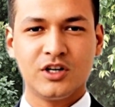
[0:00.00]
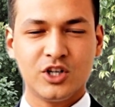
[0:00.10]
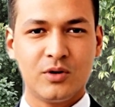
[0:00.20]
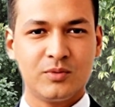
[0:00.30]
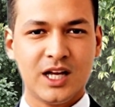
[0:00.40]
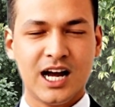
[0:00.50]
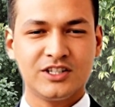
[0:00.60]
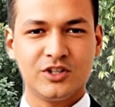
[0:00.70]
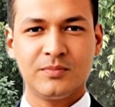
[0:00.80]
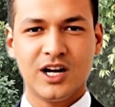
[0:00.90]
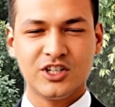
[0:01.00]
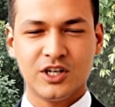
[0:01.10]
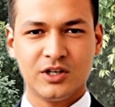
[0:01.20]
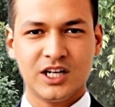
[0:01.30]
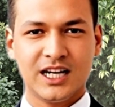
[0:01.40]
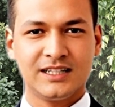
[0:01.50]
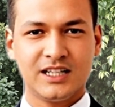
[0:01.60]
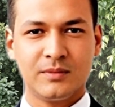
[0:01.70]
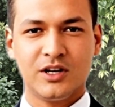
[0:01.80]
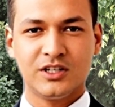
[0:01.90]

Don't rely too much on looking at someone